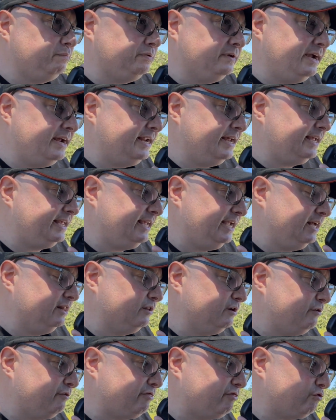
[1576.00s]
planet.
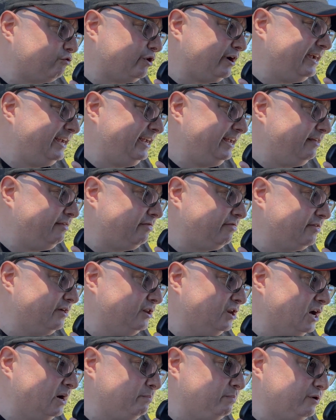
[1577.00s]
Kilo three, the
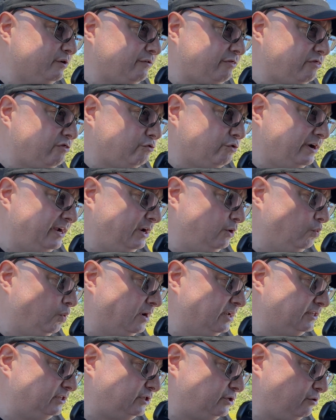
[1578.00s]
number three,
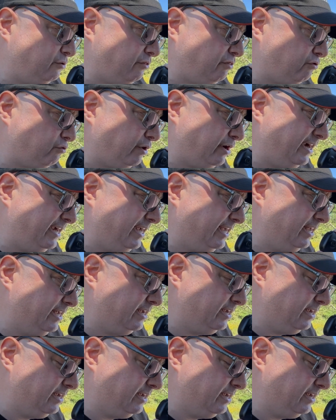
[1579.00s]
one, two, three.